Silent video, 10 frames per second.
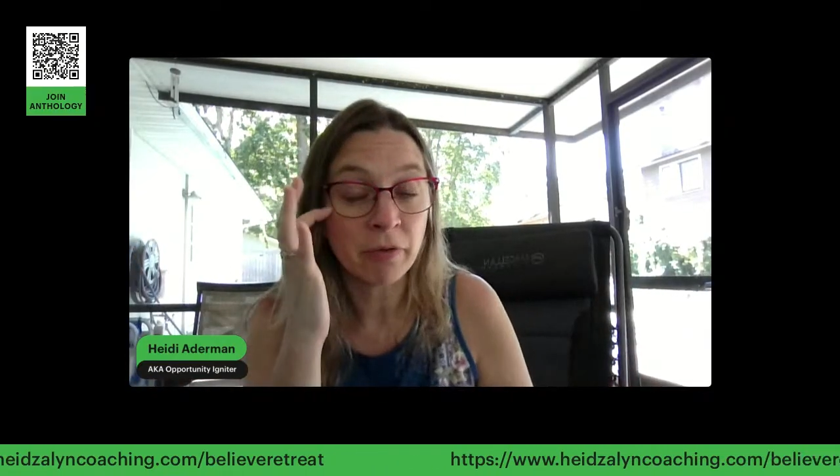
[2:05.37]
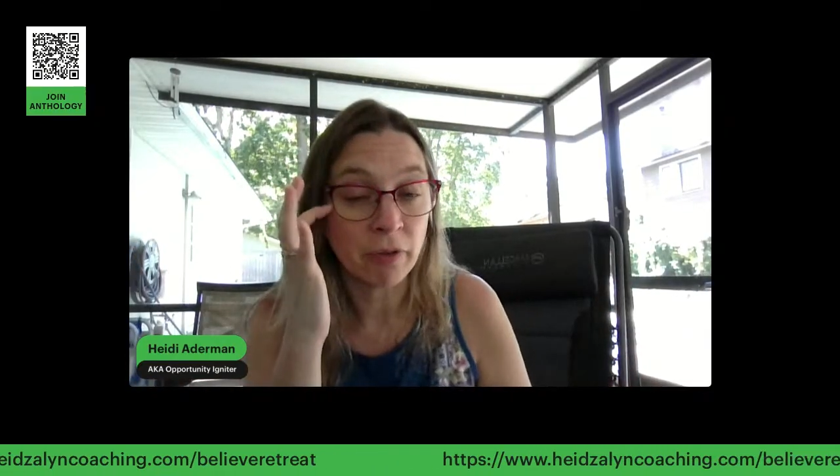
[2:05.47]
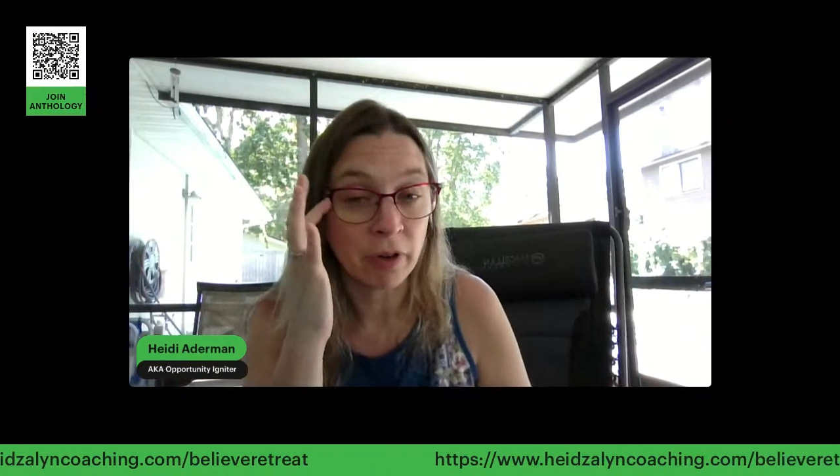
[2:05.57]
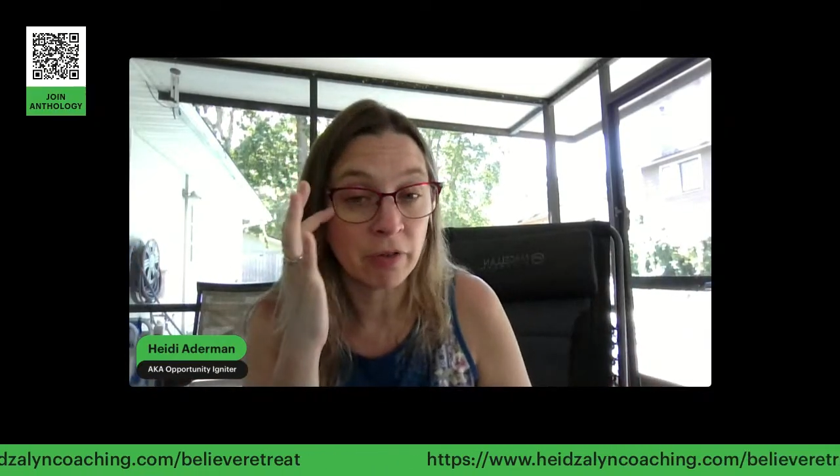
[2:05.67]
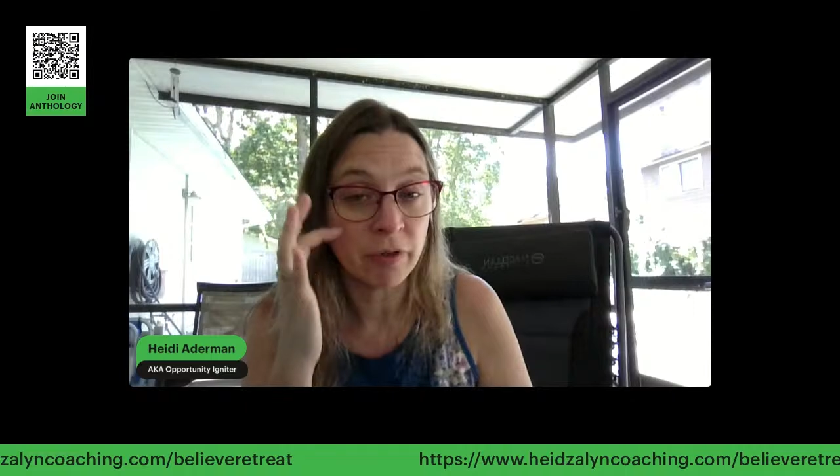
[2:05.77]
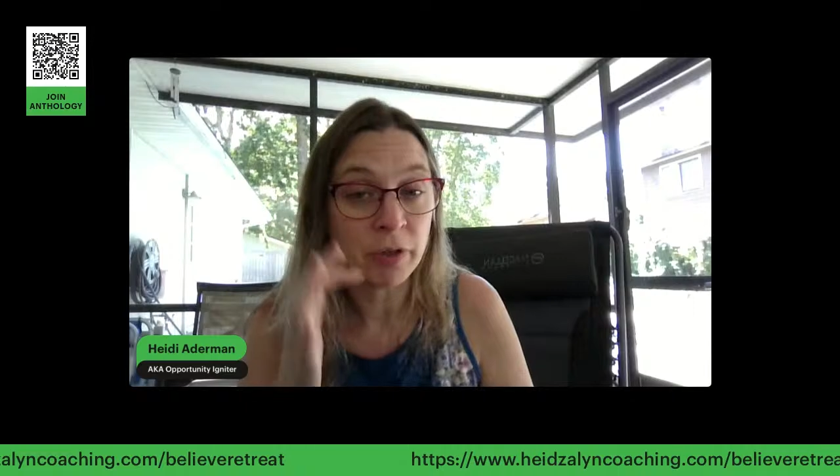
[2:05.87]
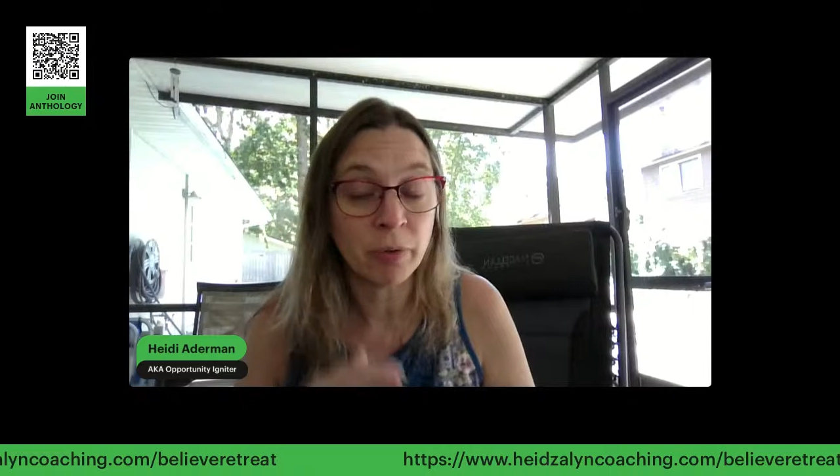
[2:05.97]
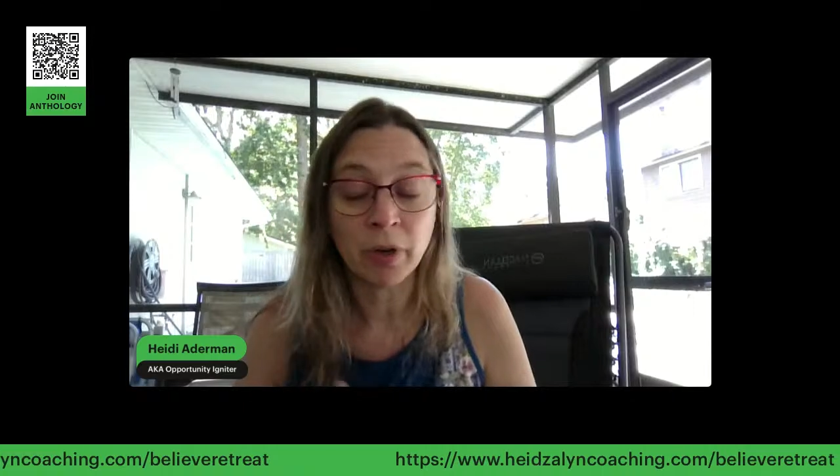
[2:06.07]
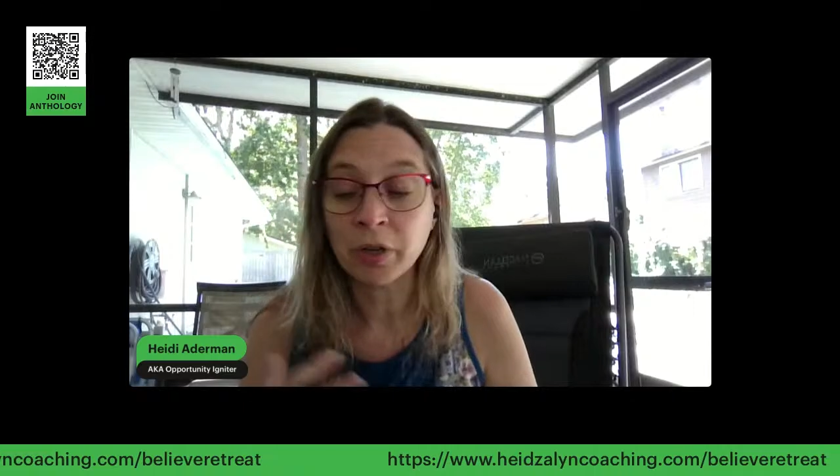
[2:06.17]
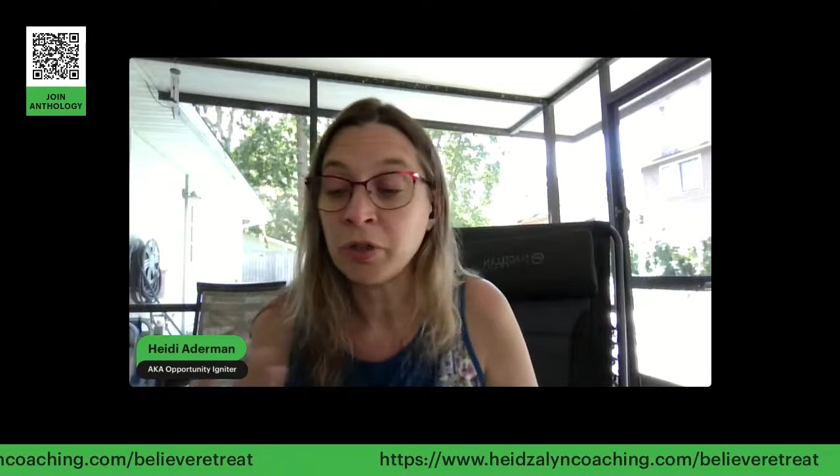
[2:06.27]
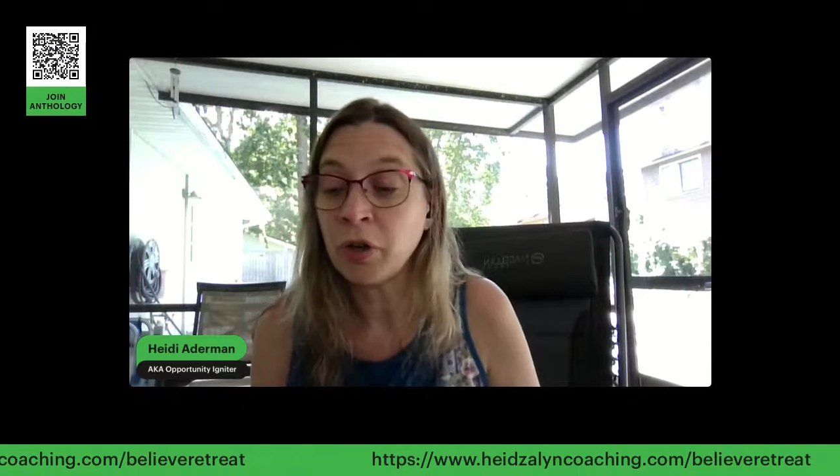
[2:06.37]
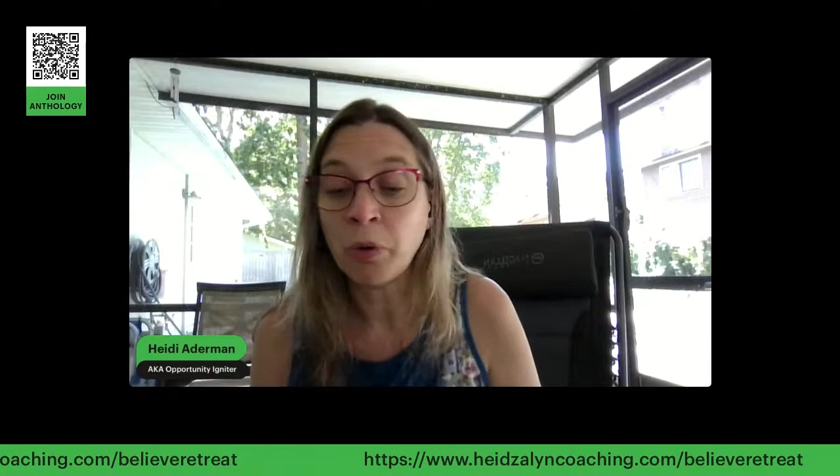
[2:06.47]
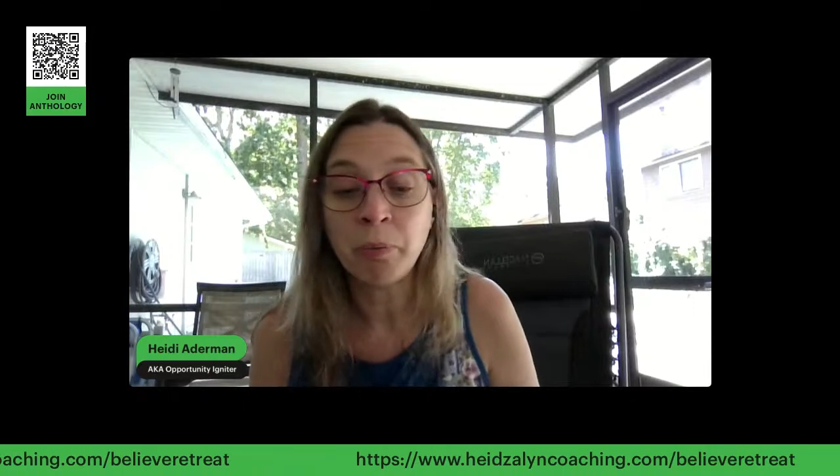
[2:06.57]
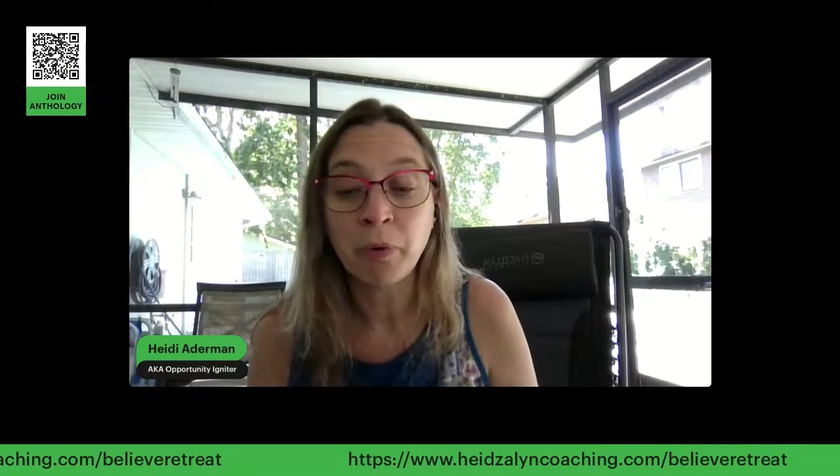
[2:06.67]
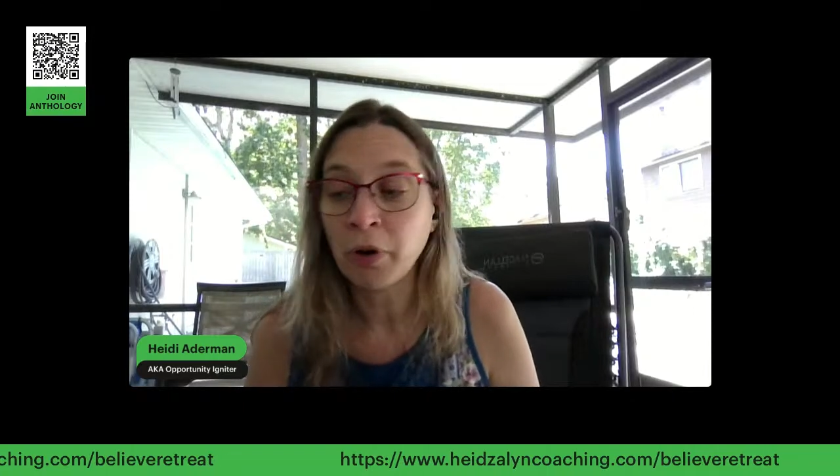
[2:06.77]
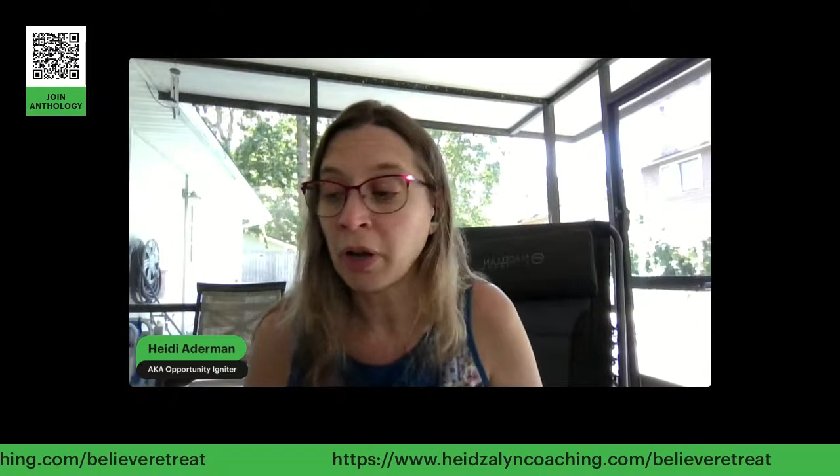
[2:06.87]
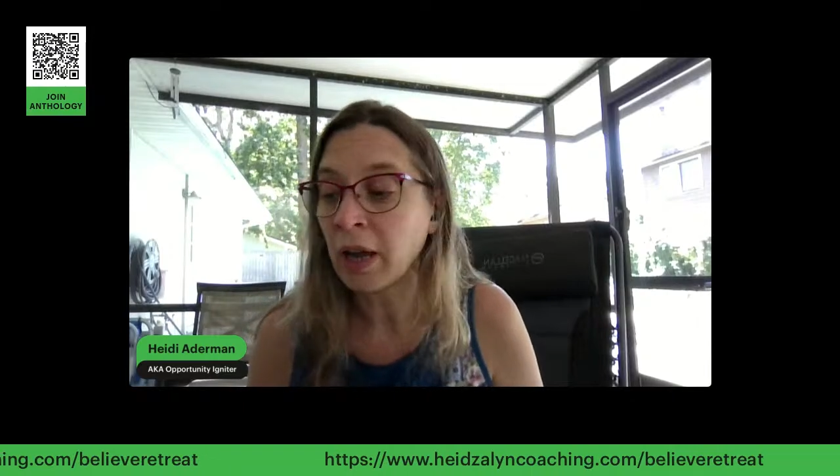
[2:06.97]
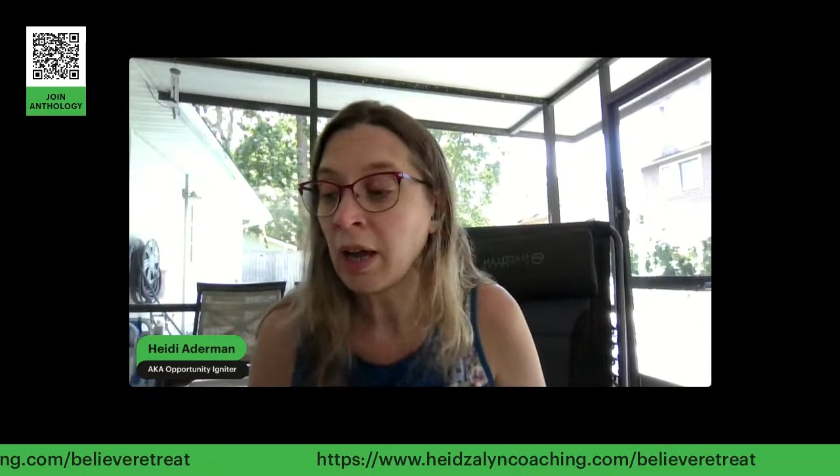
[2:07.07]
front of you or a notebook,